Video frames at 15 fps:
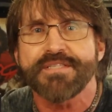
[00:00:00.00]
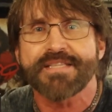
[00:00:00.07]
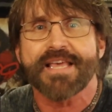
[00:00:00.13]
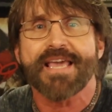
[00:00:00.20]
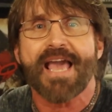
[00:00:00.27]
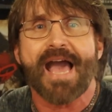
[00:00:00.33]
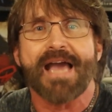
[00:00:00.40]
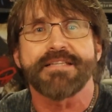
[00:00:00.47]
they
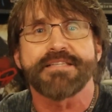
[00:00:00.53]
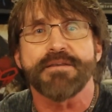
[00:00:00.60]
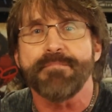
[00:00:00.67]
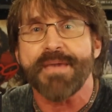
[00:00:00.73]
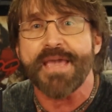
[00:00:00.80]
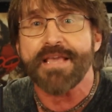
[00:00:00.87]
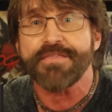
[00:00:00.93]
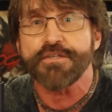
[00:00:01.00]
had to
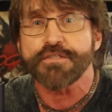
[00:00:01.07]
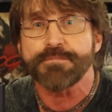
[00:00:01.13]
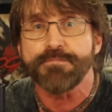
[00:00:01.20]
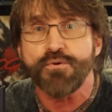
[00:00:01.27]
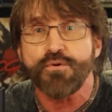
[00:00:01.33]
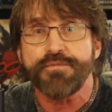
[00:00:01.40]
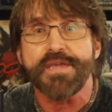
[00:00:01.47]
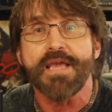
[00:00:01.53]
make this
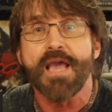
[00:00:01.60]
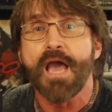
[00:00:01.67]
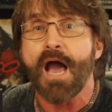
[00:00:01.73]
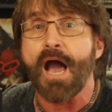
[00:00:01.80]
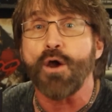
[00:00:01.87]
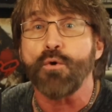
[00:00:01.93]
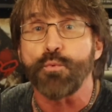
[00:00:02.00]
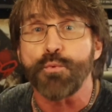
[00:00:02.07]
movie
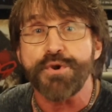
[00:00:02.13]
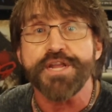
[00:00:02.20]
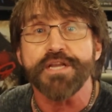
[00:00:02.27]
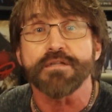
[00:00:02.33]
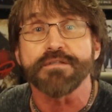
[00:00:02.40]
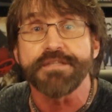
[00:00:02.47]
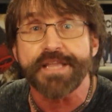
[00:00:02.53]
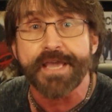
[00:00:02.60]
a
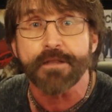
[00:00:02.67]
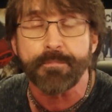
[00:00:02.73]
real nail